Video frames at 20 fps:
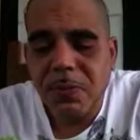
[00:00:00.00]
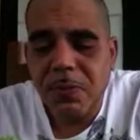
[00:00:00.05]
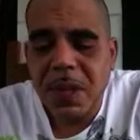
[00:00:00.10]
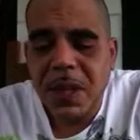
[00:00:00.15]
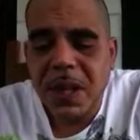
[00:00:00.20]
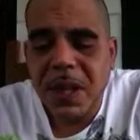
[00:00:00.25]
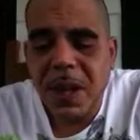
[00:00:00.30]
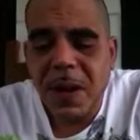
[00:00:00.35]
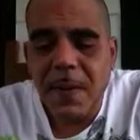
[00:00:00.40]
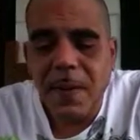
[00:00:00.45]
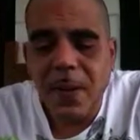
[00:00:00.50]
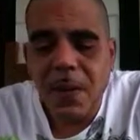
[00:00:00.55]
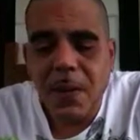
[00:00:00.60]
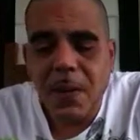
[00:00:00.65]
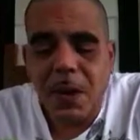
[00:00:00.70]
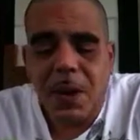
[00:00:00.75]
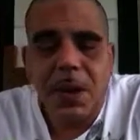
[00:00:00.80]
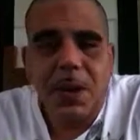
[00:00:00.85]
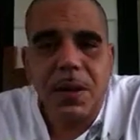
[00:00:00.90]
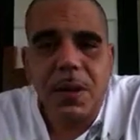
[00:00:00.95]
become
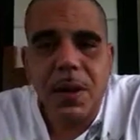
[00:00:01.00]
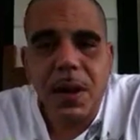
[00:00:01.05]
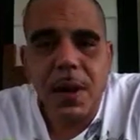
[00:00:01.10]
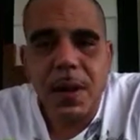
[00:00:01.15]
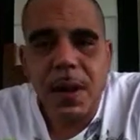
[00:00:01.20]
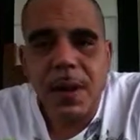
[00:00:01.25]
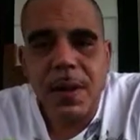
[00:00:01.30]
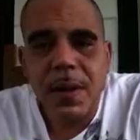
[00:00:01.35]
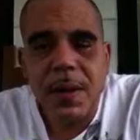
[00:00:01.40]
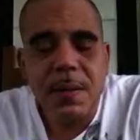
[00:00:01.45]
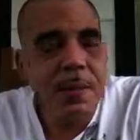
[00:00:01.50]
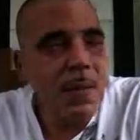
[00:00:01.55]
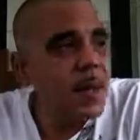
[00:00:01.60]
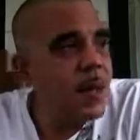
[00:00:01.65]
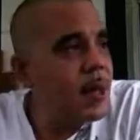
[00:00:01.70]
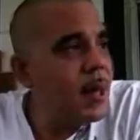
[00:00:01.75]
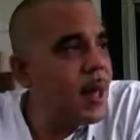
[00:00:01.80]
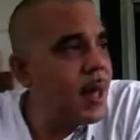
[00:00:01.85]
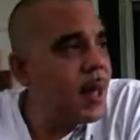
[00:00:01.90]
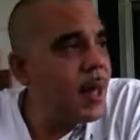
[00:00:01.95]
the work. And to
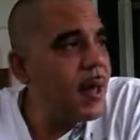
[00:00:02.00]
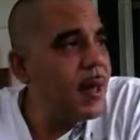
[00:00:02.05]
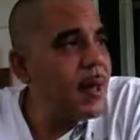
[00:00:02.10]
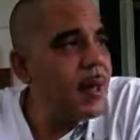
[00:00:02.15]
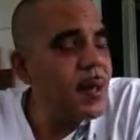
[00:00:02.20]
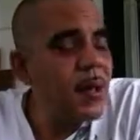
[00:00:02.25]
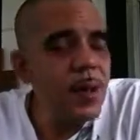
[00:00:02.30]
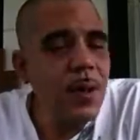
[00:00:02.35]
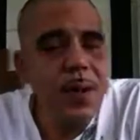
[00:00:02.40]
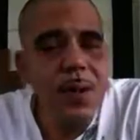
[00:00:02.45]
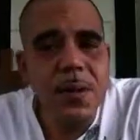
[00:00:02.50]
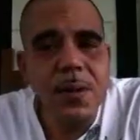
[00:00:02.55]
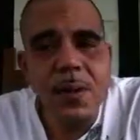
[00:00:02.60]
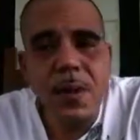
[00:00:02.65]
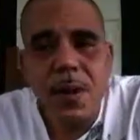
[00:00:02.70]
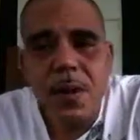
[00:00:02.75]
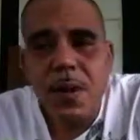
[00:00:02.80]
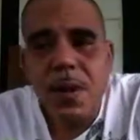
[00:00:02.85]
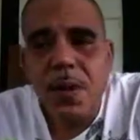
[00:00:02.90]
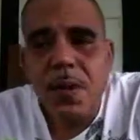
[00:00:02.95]
me that,
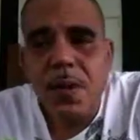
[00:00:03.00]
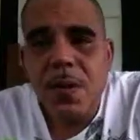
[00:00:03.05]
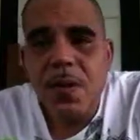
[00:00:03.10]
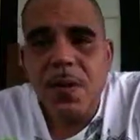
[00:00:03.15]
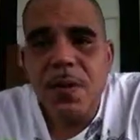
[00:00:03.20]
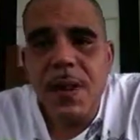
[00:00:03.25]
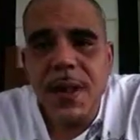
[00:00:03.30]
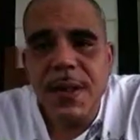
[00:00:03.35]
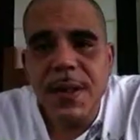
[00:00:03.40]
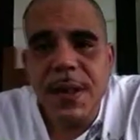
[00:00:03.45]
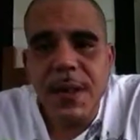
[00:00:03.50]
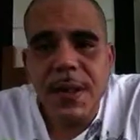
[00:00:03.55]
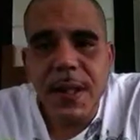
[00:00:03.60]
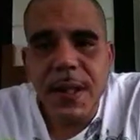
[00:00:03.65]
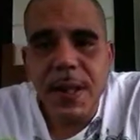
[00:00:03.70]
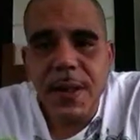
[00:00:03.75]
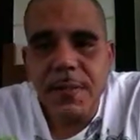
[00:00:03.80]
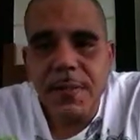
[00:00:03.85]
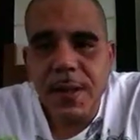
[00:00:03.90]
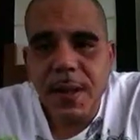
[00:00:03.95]

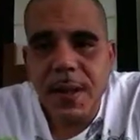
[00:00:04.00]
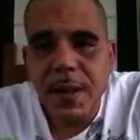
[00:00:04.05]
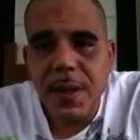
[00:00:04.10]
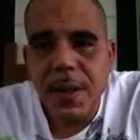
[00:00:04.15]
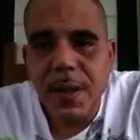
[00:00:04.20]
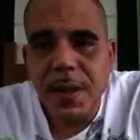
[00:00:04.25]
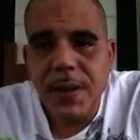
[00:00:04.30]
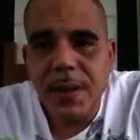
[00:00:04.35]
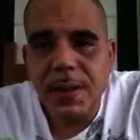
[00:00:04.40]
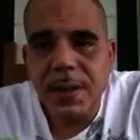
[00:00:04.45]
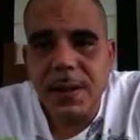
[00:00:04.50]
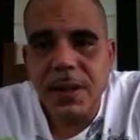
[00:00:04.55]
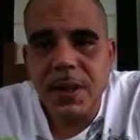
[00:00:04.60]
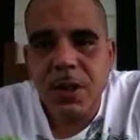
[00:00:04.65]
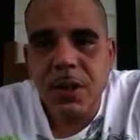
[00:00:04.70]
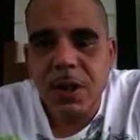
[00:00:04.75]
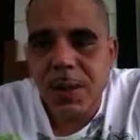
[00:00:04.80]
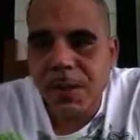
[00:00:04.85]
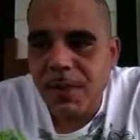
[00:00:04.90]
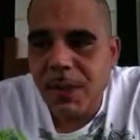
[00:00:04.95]
resonated because,
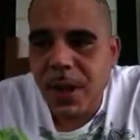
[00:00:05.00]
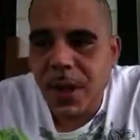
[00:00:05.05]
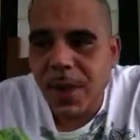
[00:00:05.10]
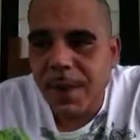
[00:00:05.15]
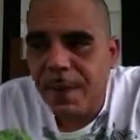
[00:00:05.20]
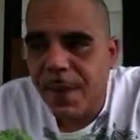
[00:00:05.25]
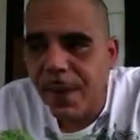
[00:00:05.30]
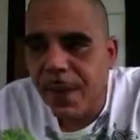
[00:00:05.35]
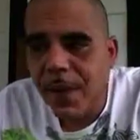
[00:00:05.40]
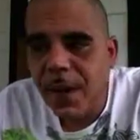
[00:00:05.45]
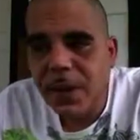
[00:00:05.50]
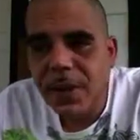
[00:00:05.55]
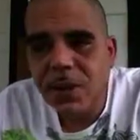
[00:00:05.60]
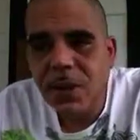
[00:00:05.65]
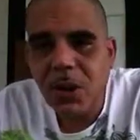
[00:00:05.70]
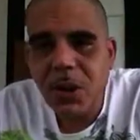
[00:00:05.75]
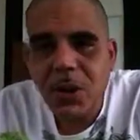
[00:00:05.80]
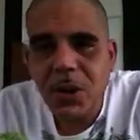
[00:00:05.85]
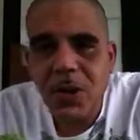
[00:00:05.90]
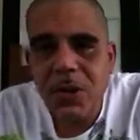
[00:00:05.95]
I'm trying to figure out
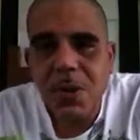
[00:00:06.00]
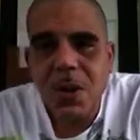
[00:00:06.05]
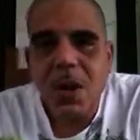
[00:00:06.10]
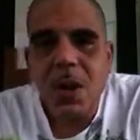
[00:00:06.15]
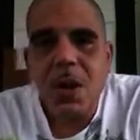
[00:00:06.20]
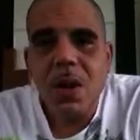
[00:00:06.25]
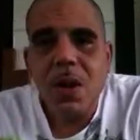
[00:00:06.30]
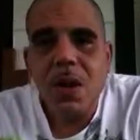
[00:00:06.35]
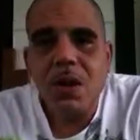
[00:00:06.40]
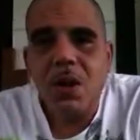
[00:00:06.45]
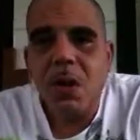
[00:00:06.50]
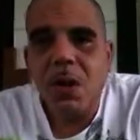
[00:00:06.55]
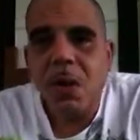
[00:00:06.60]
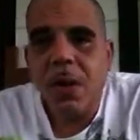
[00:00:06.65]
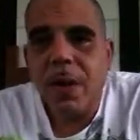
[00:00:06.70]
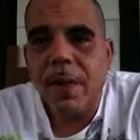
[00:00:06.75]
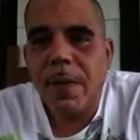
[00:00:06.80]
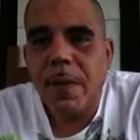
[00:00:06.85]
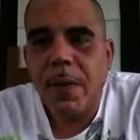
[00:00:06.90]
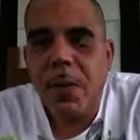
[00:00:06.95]
this whole,
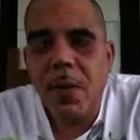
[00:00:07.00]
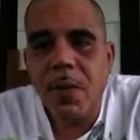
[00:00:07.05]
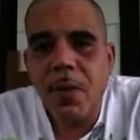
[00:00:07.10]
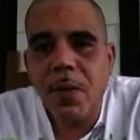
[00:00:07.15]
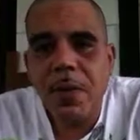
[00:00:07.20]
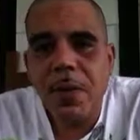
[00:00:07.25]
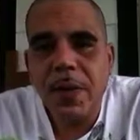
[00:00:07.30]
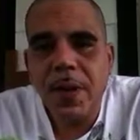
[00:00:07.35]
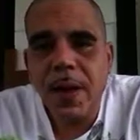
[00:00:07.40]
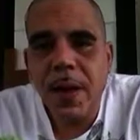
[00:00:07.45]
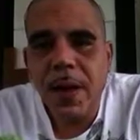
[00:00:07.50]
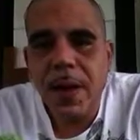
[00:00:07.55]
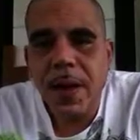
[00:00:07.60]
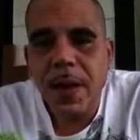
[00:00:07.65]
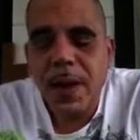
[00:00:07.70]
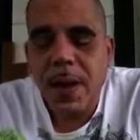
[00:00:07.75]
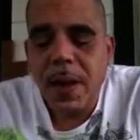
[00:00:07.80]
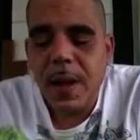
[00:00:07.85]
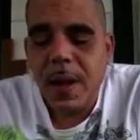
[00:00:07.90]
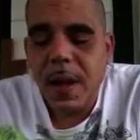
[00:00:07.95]
work from home thing.
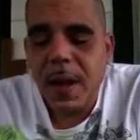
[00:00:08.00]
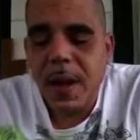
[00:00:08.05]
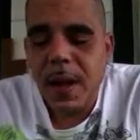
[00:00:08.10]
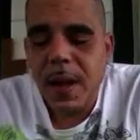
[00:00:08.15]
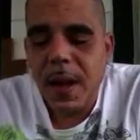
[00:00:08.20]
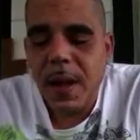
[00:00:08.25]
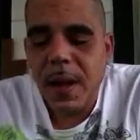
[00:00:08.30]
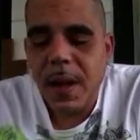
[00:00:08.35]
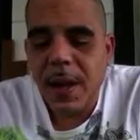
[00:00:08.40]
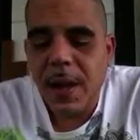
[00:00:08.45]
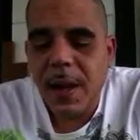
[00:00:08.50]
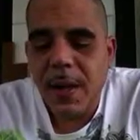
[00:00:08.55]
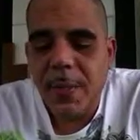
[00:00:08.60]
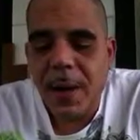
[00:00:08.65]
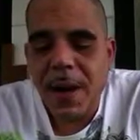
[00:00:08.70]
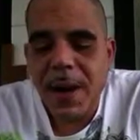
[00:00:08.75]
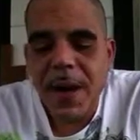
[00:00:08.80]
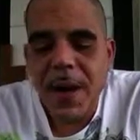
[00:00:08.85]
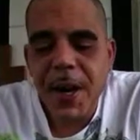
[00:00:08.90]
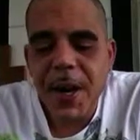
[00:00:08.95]
And
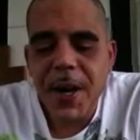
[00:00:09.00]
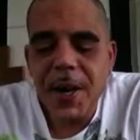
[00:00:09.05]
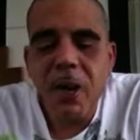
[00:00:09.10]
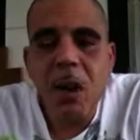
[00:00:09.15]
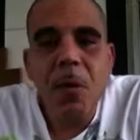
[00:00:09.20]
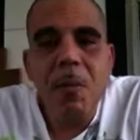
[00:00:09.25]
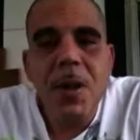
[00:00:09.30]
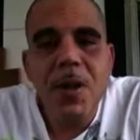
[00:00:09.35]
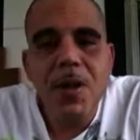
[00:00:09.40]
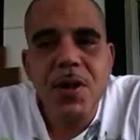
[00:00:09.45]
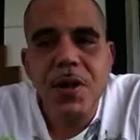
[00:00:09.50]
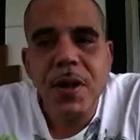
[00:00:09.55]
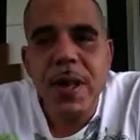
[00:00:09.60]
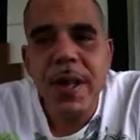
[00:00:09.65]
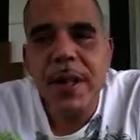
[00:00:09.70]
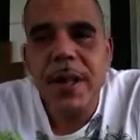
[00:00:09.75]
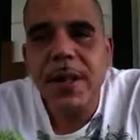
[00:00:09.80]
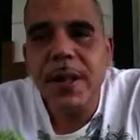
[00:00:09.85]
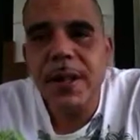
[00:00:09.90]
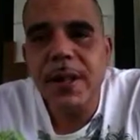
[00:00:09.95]
I hear in all my
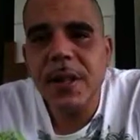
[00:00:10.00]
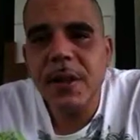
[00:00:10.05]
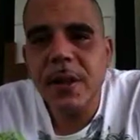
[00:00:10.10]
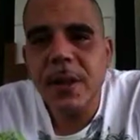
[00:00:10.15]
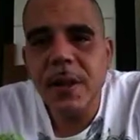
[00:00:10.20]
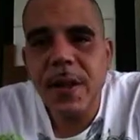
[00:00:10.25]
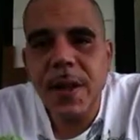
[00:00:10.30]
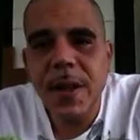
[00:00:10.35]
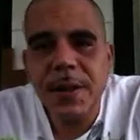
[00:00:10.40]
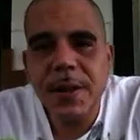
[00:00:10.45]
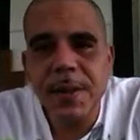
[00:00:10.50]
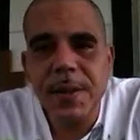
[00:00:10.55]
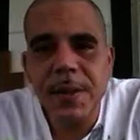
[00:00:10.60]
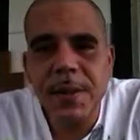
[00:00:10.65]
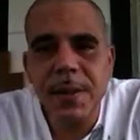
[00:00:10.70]
trainings and all that,